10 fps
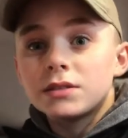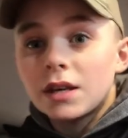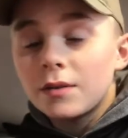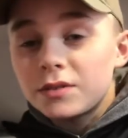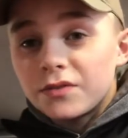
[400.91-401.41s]

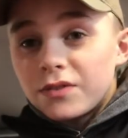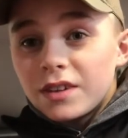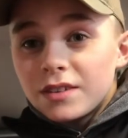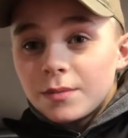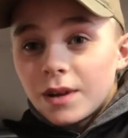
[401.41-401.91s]
How would you
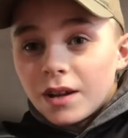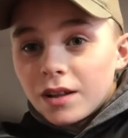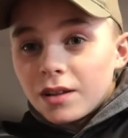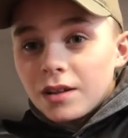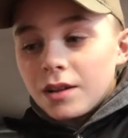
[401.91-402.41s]
feed them all?
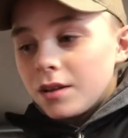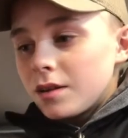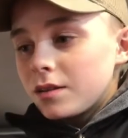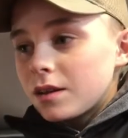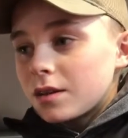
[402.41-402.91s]

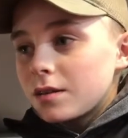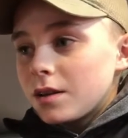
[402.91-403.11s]
Like,